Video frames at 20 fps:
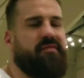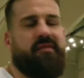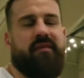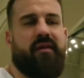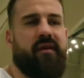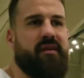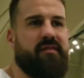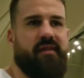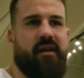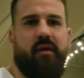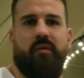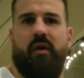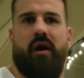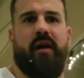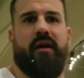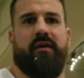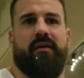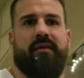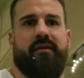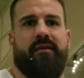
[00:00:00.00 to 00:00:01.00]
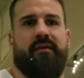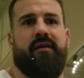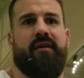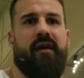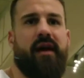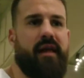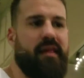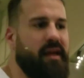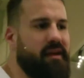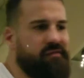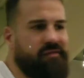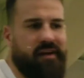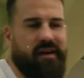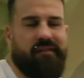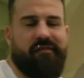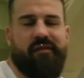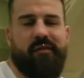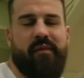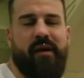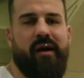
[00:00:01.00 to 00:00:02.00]
Because I don't want to. I like fighting
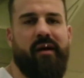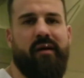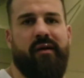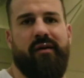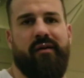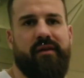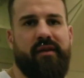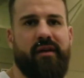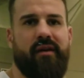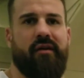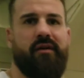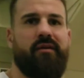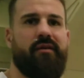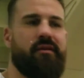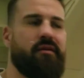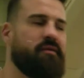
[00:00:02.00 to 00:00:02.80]
for Mel, you know?